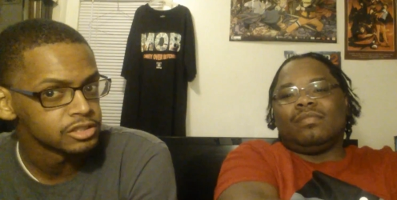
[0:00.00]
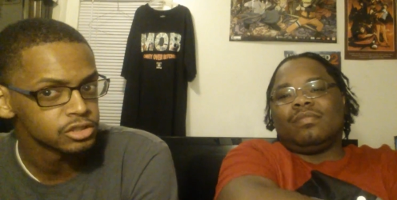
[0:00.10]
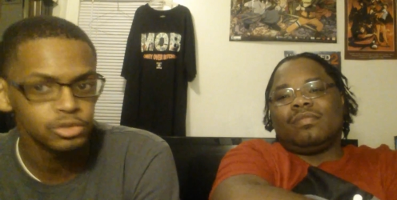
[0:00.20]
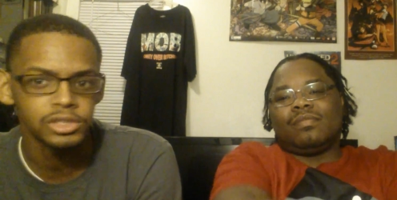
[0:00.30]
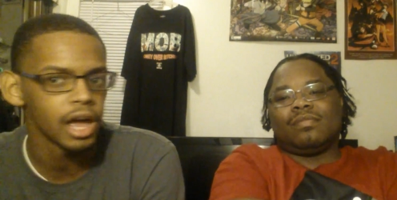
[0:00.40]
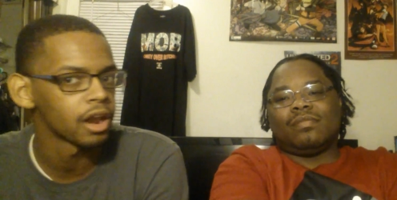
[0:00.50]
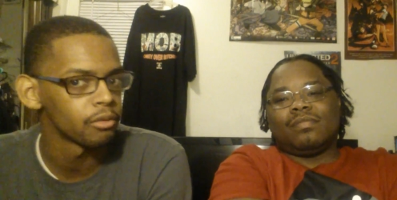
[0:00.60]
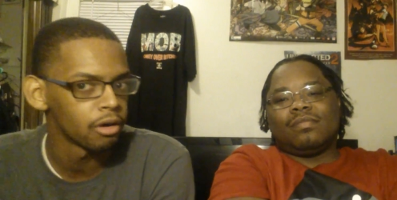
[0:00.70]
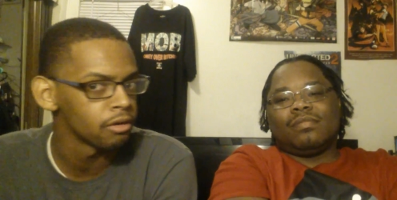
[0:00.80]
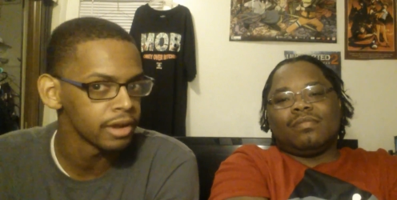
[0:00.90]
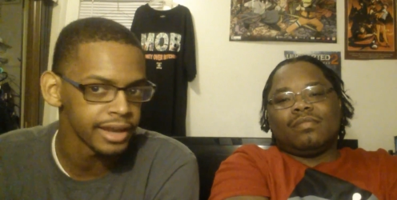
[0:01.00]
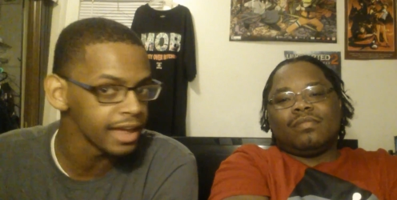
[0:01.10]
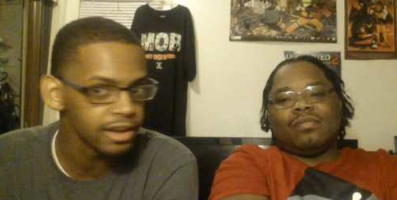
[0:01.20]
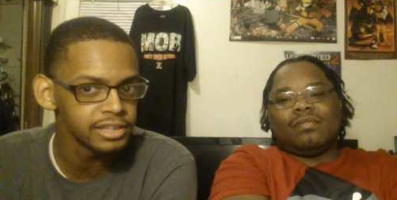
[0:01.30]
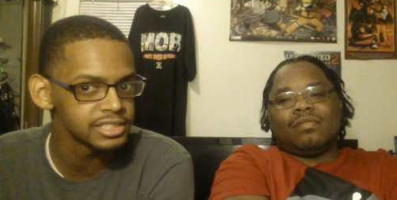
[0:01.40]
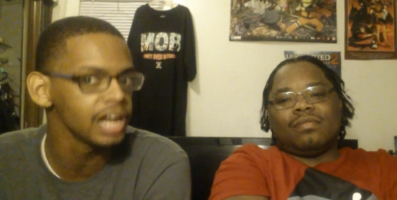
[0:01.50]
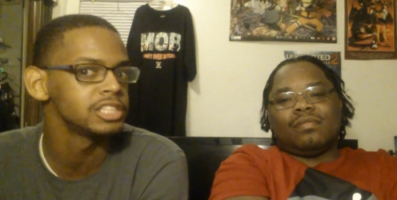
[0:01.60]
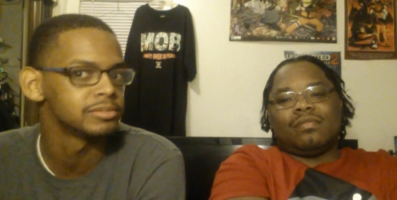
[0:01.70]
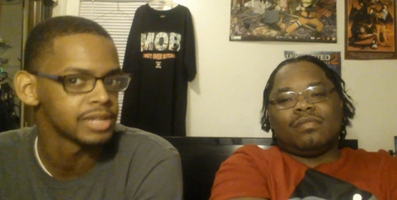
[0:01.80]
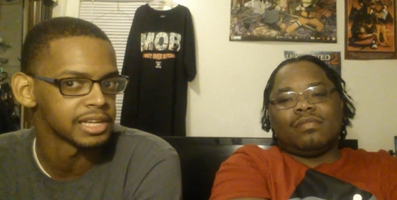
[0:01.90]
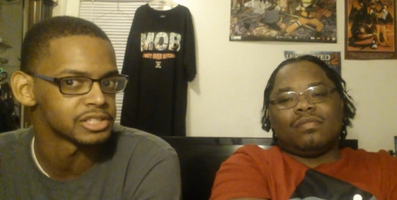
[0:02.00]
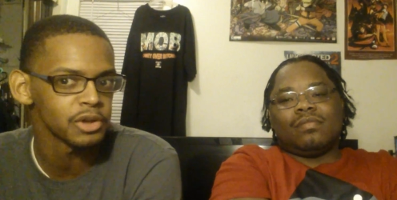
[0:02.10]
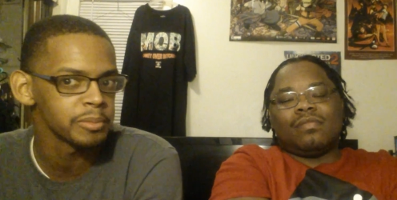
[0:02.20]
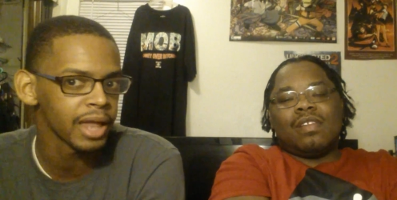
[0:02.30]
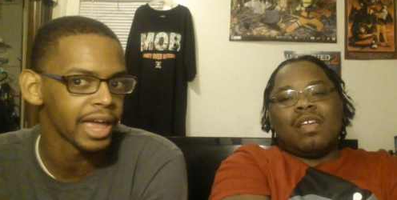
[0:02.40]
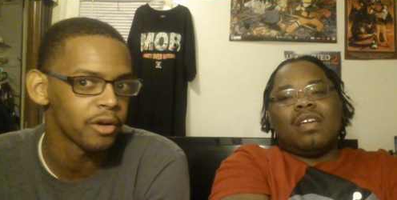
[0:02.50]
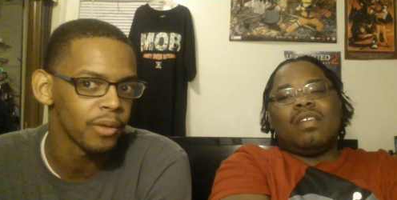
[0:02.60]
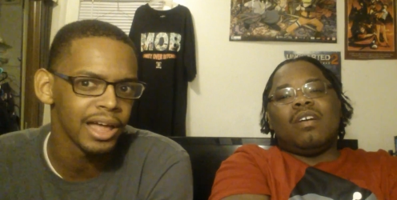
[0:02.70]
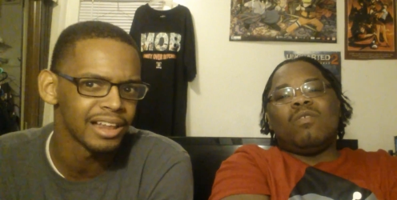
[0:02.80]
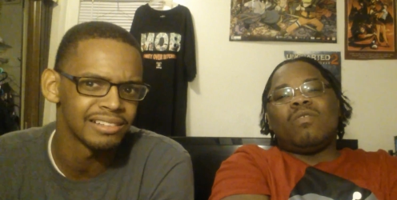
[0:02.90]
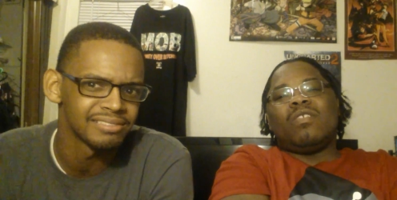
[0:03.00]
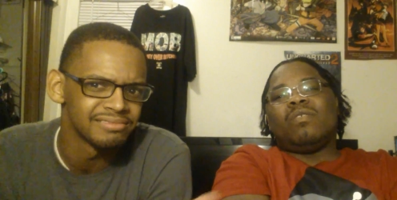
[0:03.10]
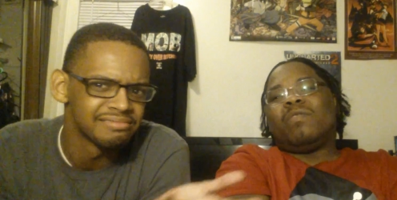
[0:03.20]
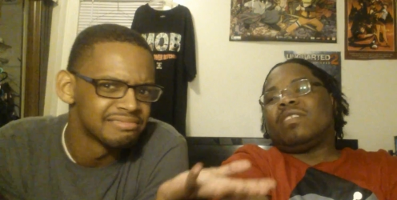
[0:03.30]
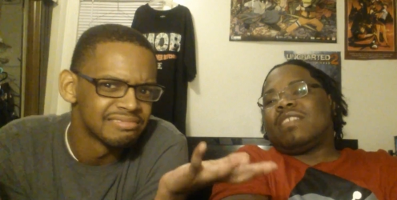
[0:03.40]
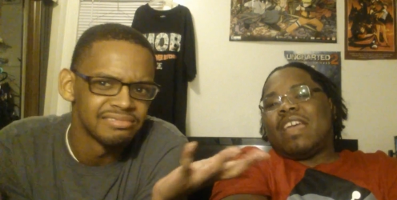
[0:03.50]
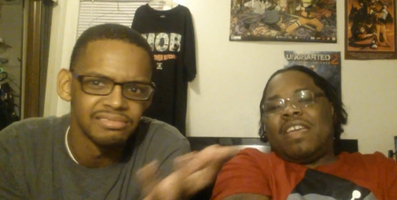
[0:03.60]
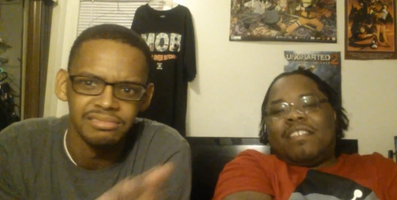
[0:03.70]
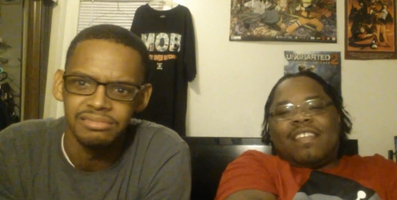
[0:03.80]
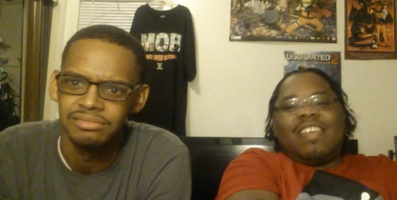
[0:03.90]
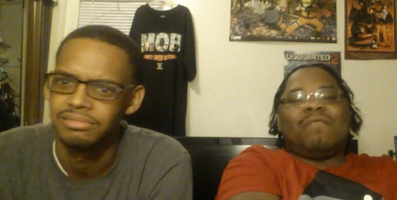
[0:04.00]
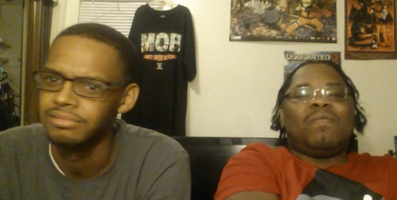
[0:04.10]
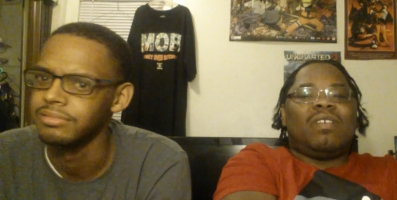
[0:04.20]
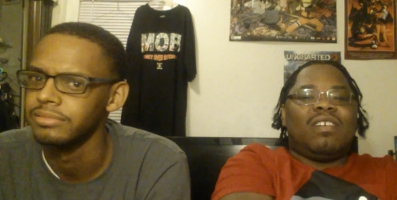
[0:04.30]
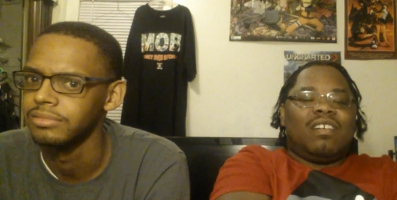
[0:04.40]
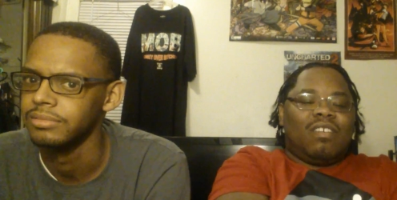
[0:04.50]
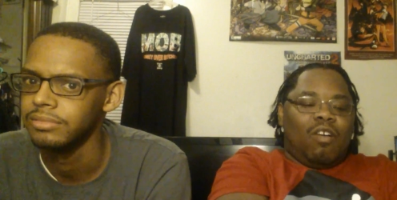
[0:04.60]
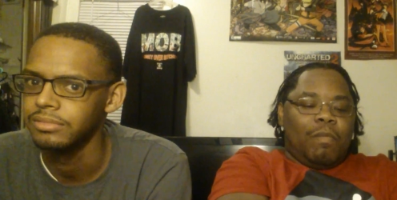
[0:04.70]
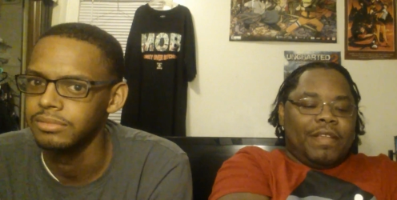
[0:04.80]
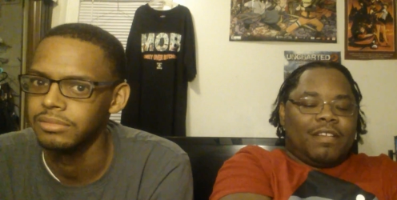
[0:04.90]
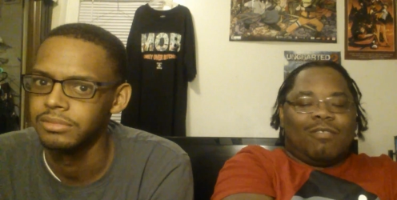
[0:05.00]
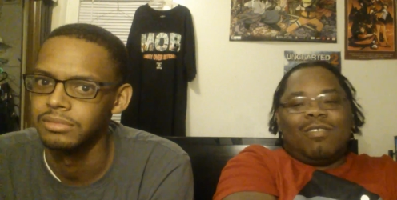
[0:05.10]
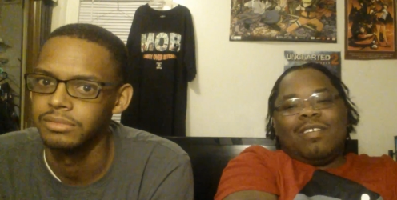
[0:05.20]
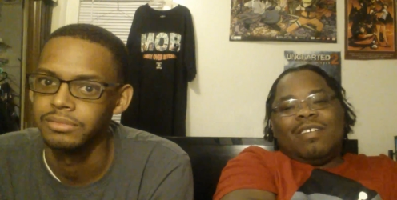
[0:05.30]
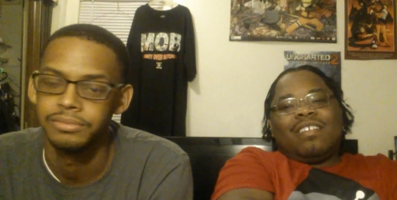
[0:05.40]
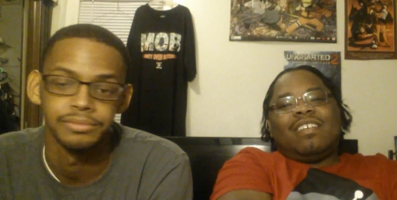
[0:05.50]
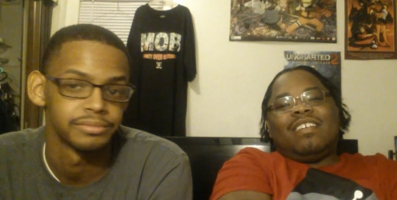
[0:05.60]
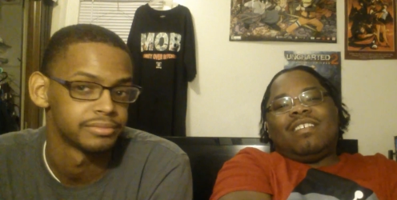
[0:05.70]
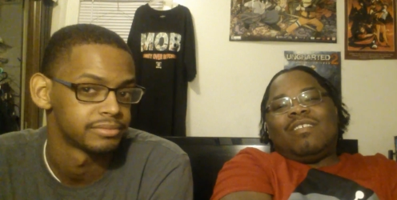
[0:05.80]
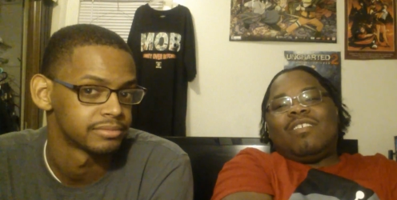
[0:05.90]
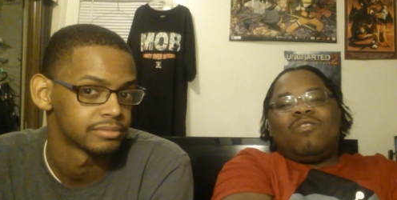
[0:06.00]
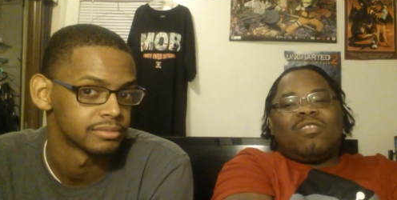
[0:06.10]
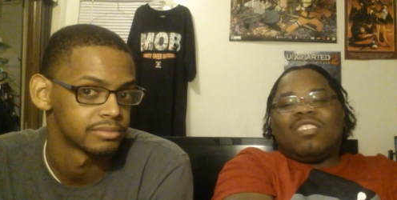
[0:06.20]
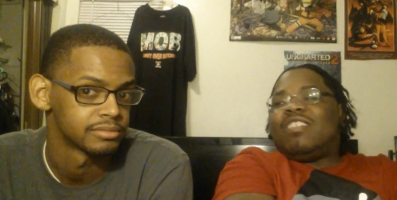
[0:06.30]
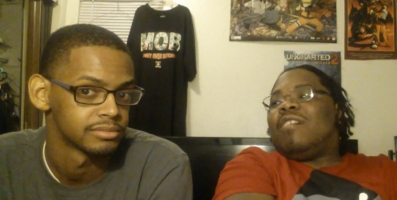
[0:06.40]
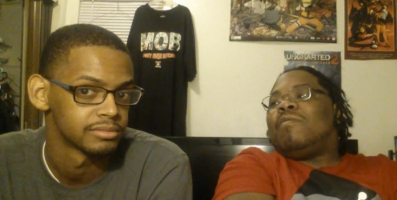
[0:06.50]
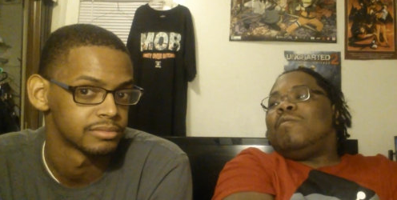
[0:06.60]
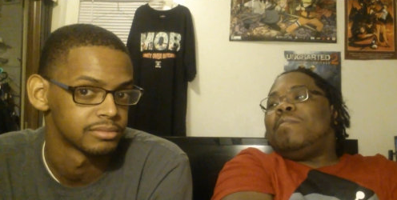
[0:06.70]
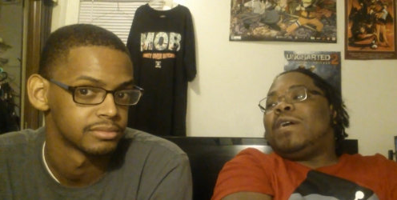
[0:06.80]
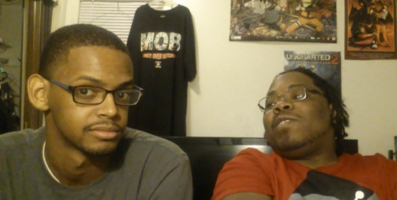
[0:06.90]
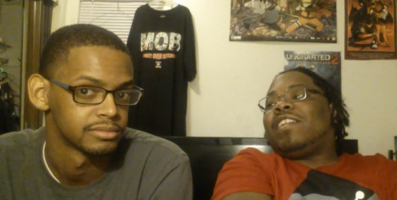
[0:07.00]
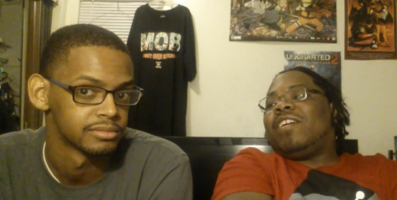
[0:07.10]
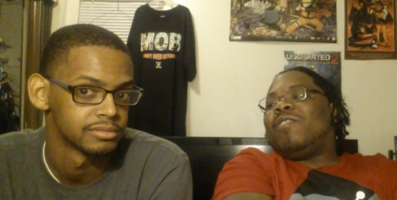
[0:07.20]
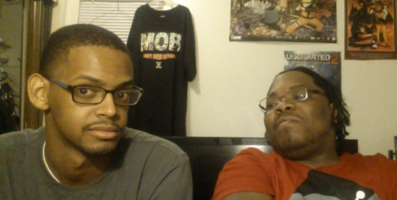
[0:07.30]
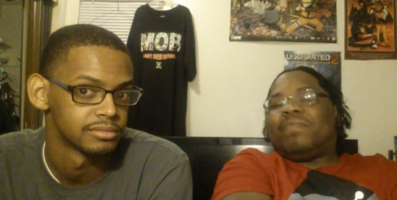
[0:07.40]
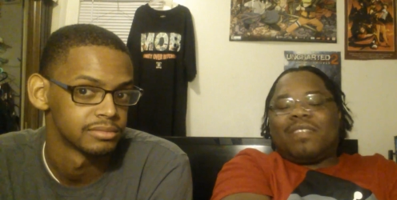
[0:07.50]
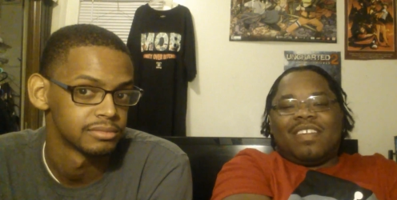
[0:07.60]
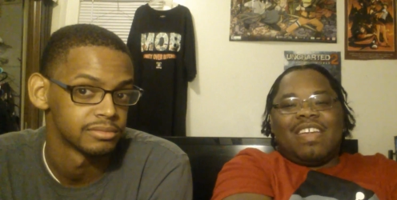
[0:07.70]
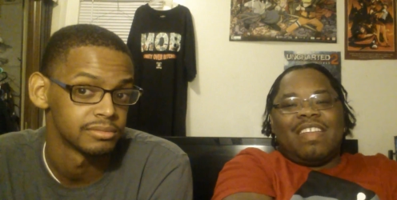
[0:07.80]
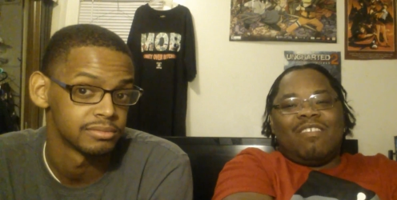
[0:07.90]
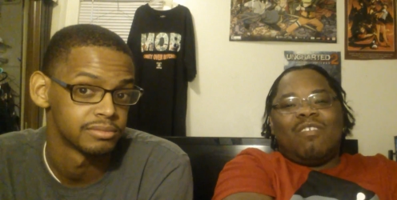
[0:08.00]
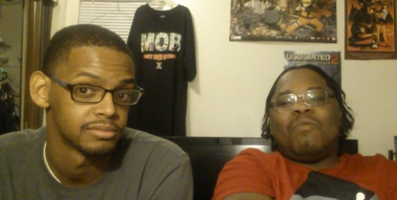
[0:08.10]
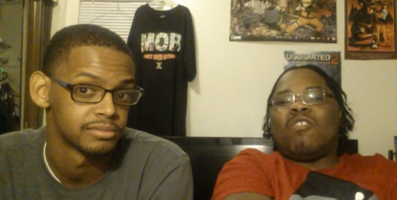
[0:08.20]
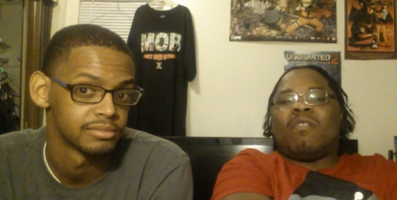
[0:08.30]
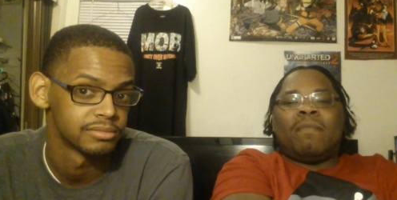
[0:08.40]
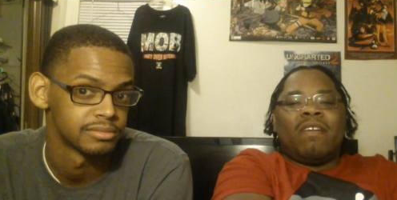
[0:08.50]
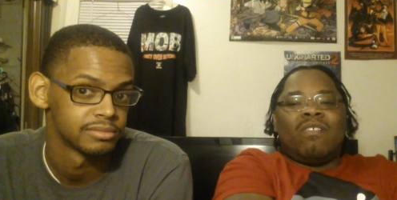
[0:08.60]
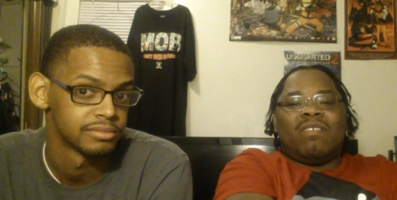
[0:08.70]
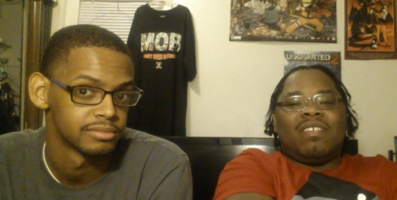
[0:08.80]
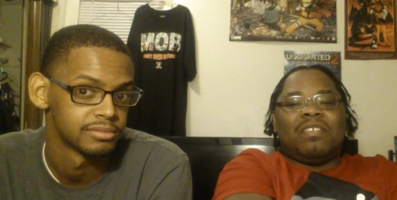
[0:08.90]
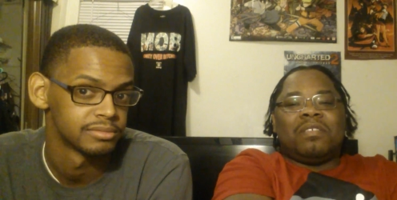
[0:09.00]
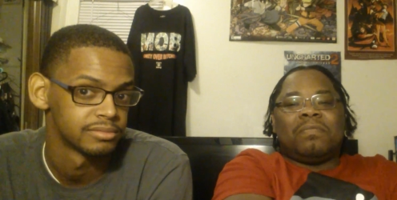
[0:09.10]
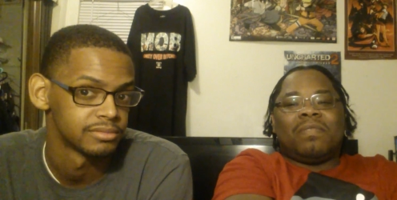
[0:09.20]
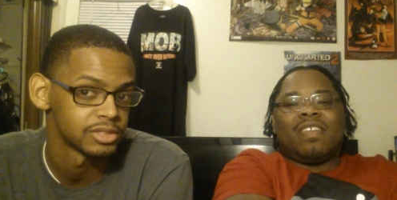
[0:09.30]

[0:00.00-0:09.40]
Speaker 1: Susanoo, and they couldn't touch him then. So I'm like, well, no, what
Speaker 2: saved his ass was uh, Obito. Cause old girl almost melted him, and then Obito made him um